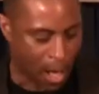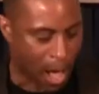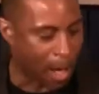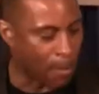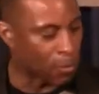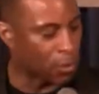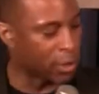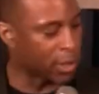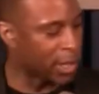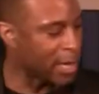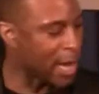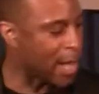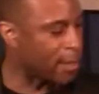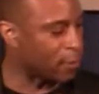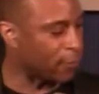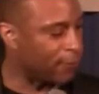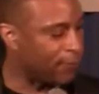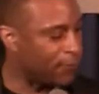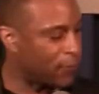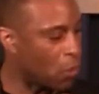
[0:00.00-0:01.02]
I'm looking
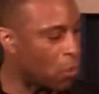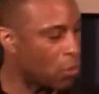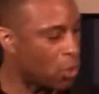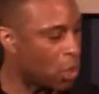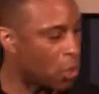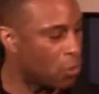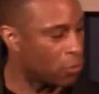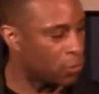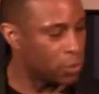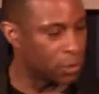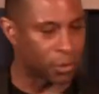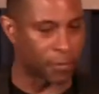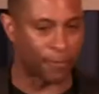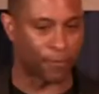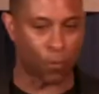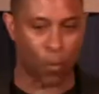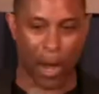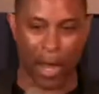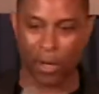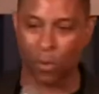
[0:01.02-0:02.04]
at the photos
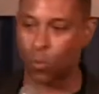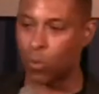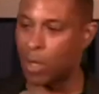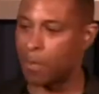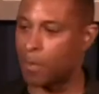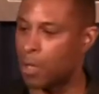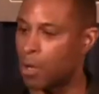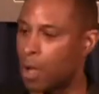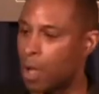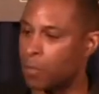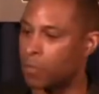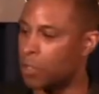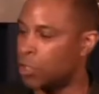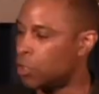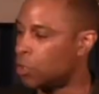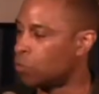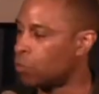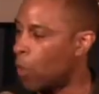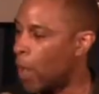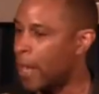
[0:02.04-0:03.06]
of white women on
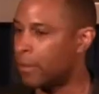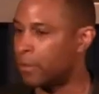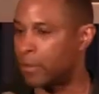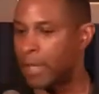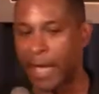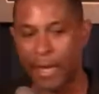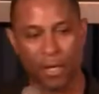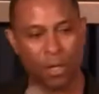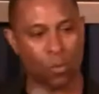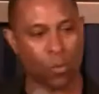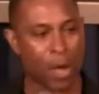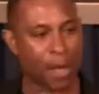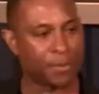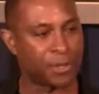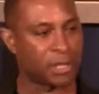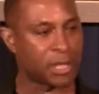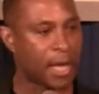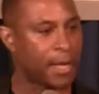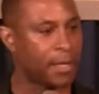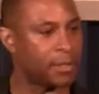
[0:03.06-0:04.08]
these white dating
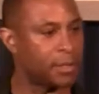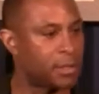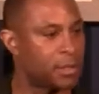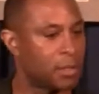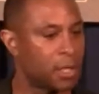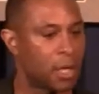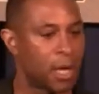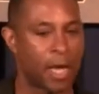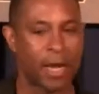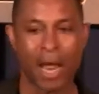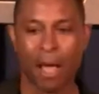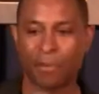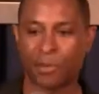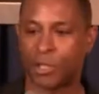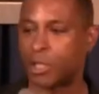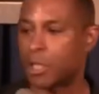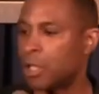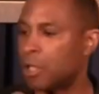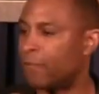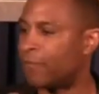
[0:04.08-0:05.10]
websites, and I'm
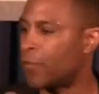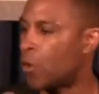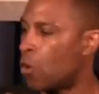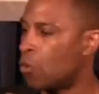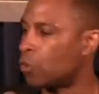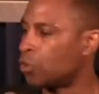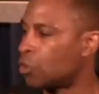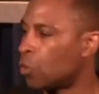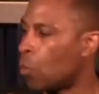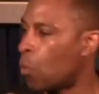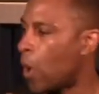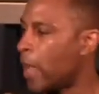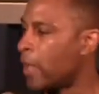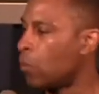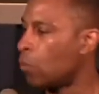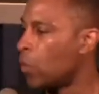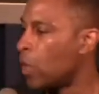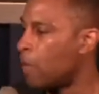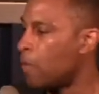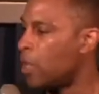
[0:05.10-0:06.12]
seeing photos of
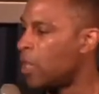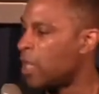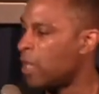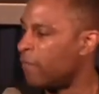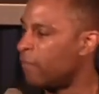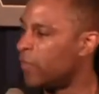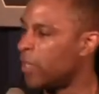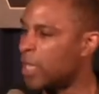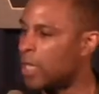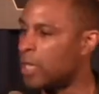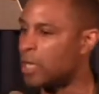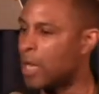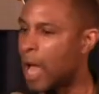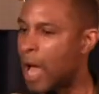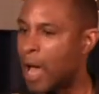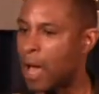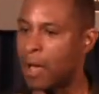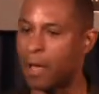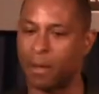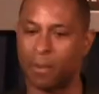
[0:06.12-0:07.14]
white women in
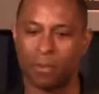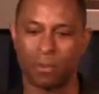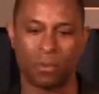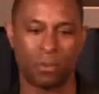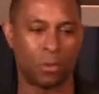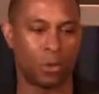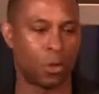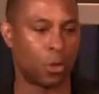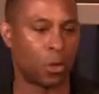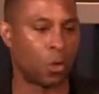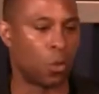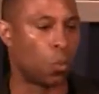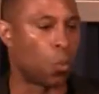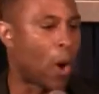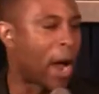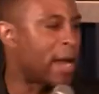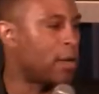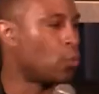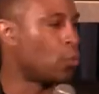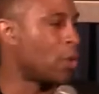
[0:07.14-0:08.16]
Vietnam,
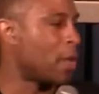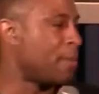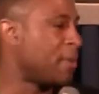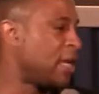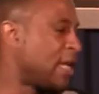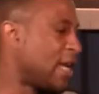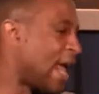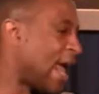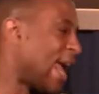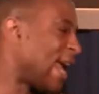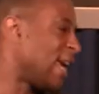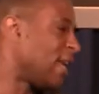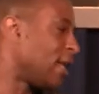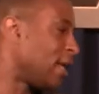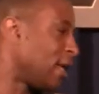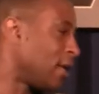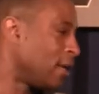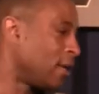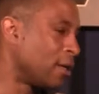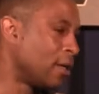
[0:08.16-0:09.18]
white women in
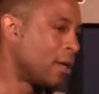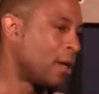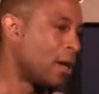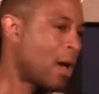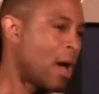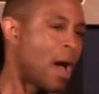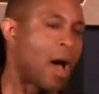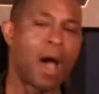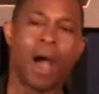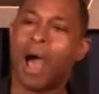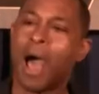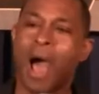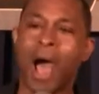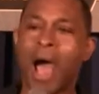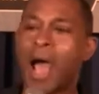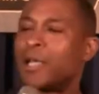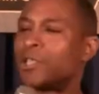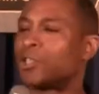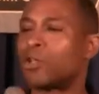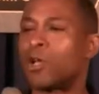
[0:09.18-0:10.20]
Haiti.
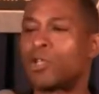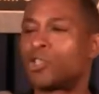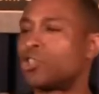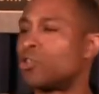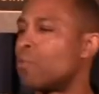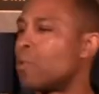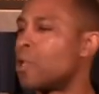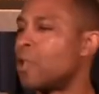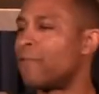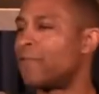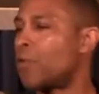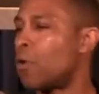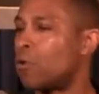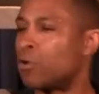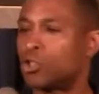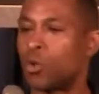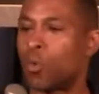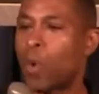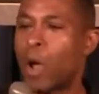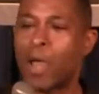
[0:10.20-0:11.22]
I saw so many
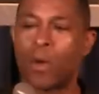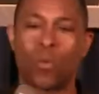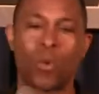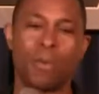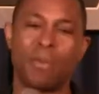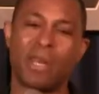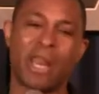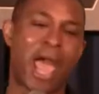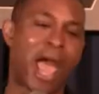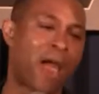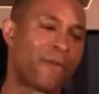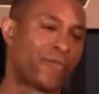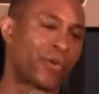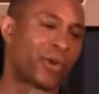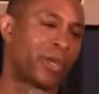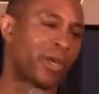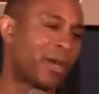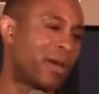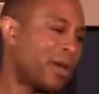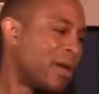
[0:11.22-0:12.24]
photos of white women in
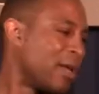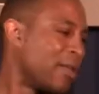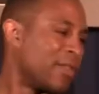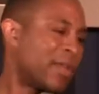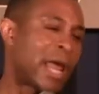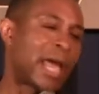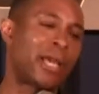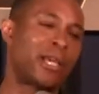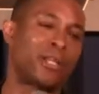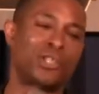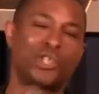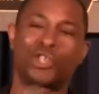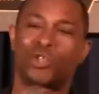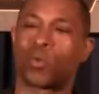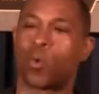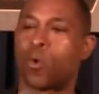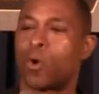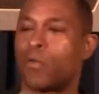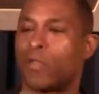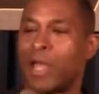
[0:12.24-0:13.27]
Africa that I could have
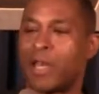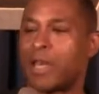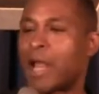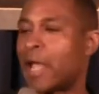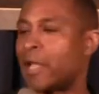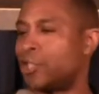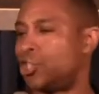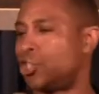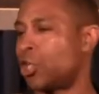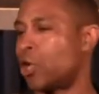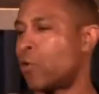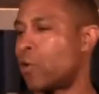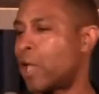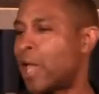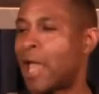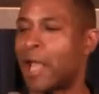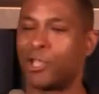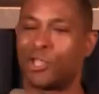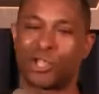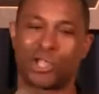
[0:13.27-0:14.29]
swore that
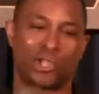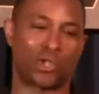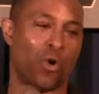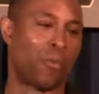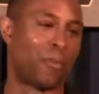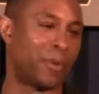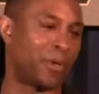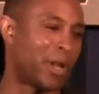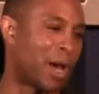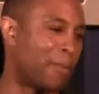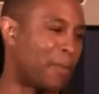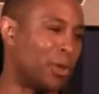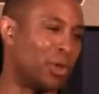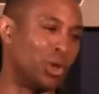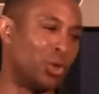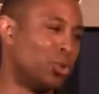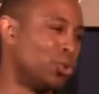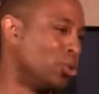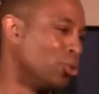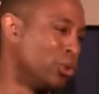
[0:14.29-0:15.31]
Nigeria had just opened up a
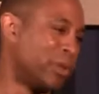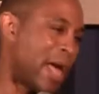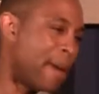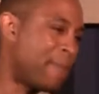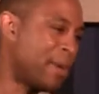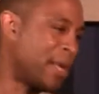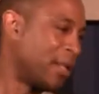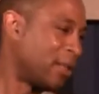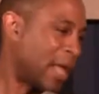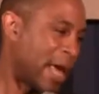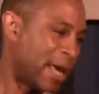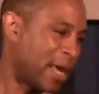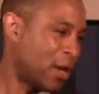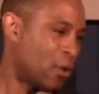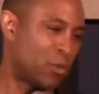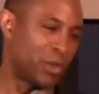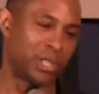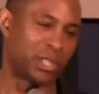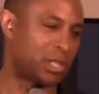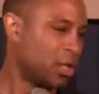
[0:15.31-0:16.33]
Lululemon. Like,
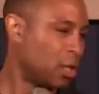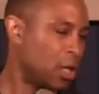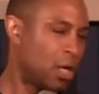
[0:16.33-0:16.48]
it was